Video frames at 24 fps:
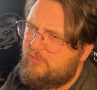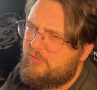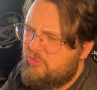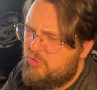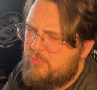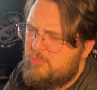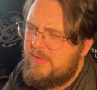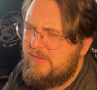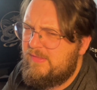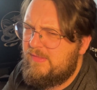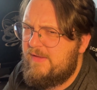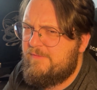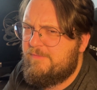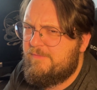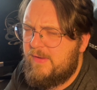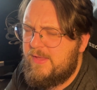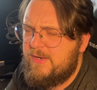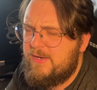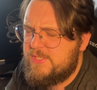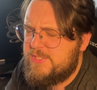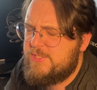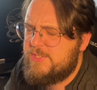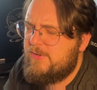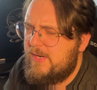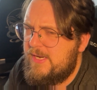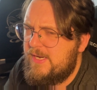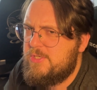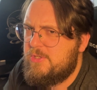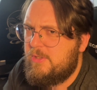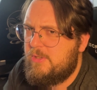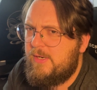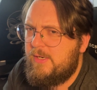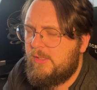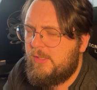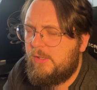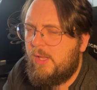assuming they've read A
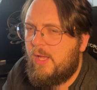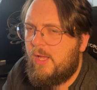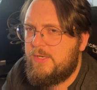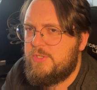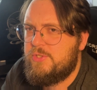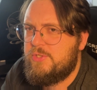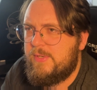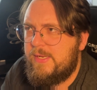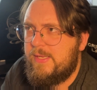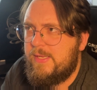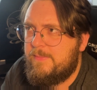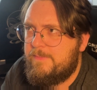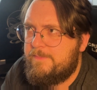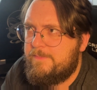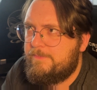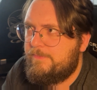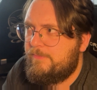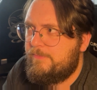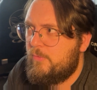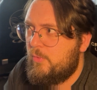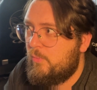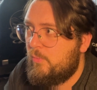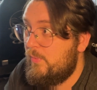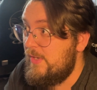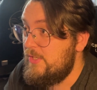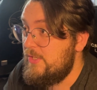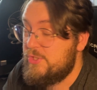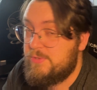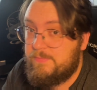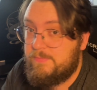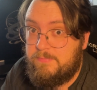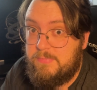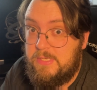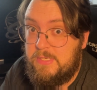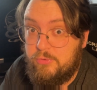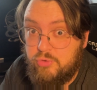Stranger in Alondria.
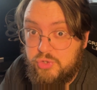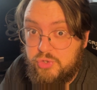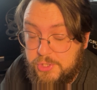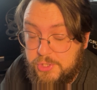Which you